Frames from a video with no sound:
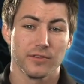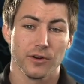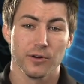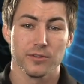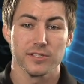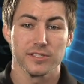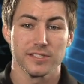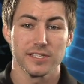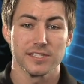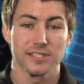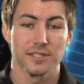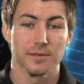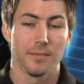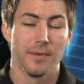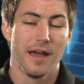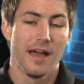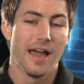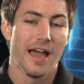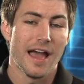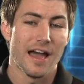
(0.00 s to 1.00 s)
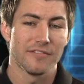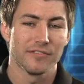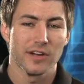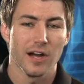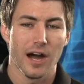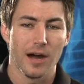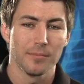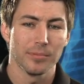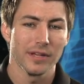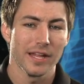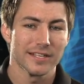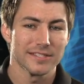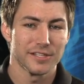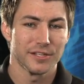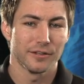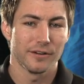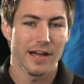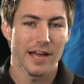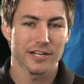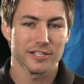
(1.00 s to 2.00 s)
of Earth's system have complex
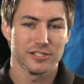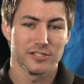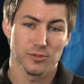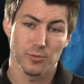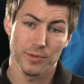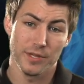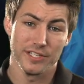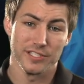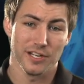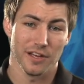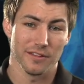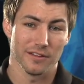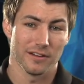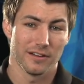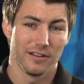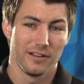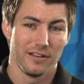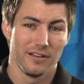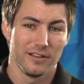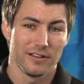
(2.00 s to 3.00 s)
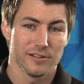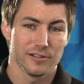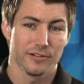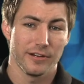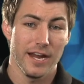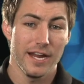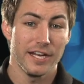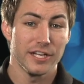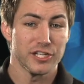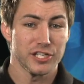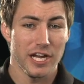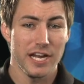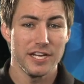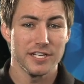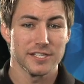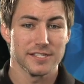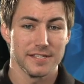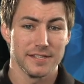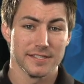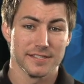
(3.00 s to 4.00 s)
interactions with each other, creating
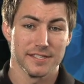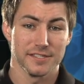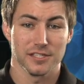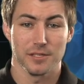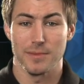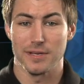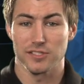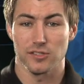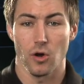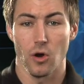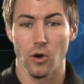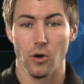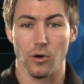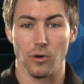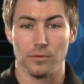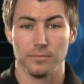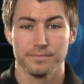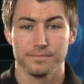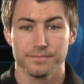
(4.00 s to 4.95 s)
changes in the system as a whole.